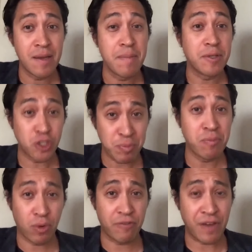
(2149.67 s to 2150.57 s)
should be more
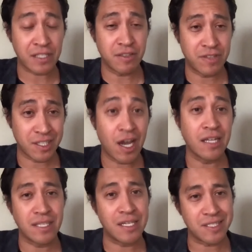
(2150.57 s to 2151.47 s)
effective than
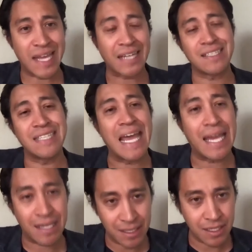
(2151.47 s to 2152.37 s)
content stack today
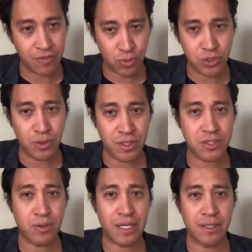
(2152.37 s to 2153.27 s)
if we're doing this
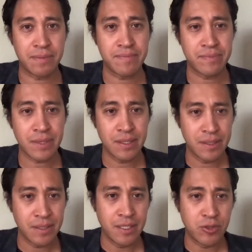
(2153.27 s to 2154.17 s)
correctly.
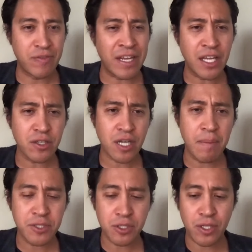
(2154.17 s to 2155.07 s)
Do you have any other comments
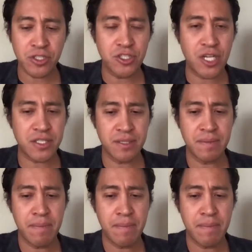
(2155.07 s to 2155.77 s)
or questions, Jackson?